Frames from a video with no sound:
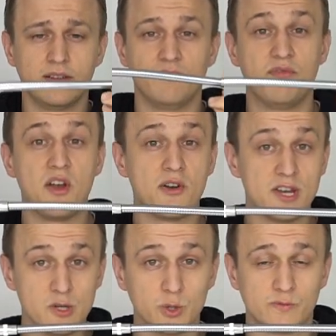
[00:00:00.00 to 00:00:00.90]
Very
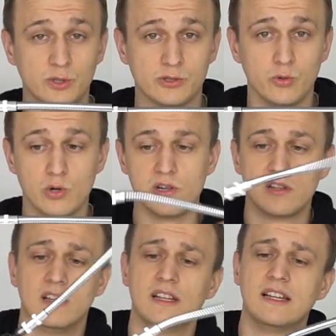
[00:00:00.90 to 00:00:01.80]
useful tool.
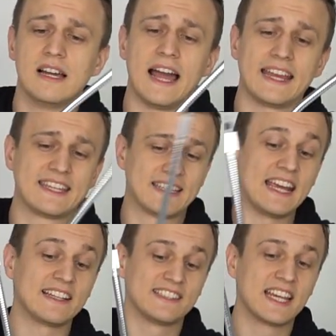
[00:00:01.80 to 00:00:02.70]
I
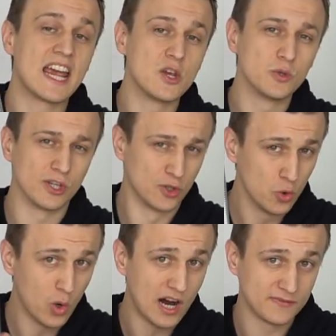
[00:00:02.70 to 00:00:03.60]
can't say I use it
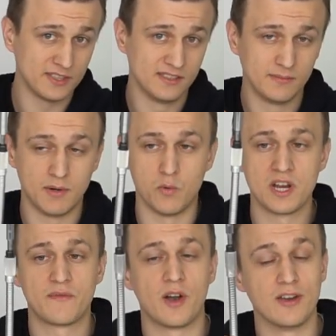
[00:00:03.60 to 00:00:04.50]
too often, but
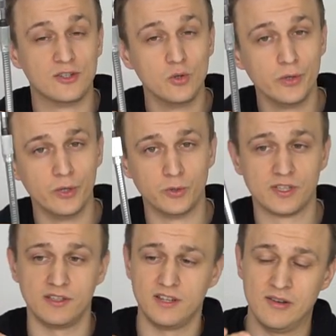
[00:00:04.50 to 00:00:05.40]
whenever I do use
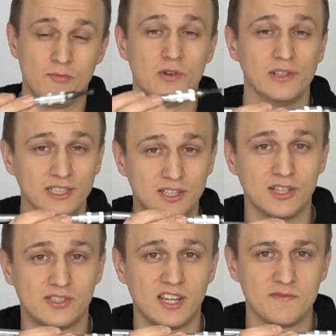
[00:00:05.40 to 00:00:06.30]
it, it really
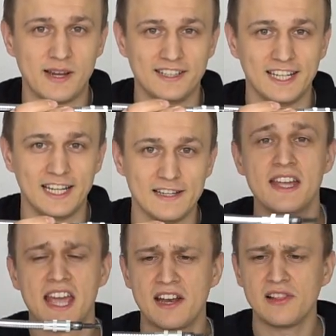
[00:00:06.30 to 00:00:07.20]
does save my day.
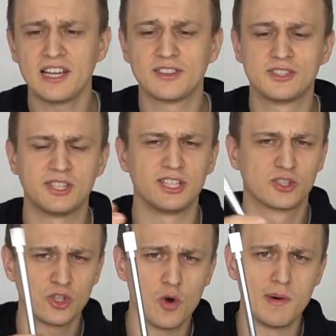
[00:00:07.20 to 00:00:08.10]
And I like this thing
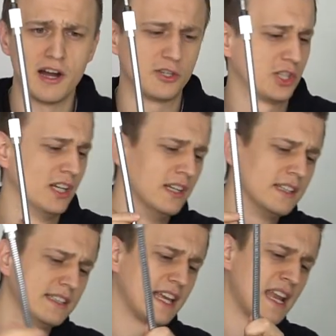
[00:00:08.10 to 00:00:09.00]
so much
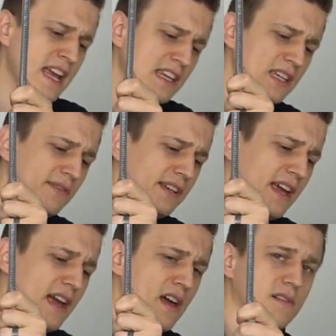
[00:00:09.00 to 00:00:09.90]
that I even
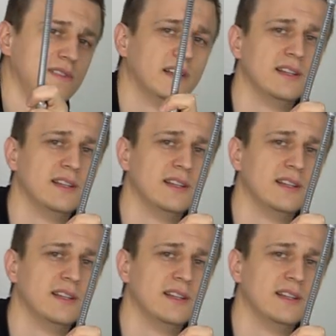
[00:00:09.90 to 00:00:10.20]
have